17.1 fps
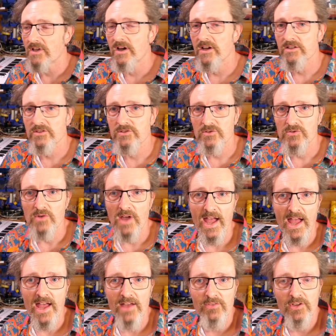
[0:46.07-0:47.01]
I do
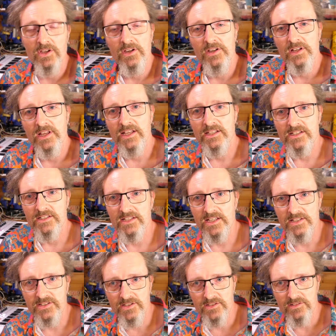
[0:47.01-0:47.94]
have a herniated
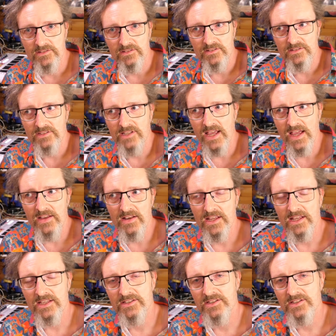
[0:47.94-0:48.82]
disc down here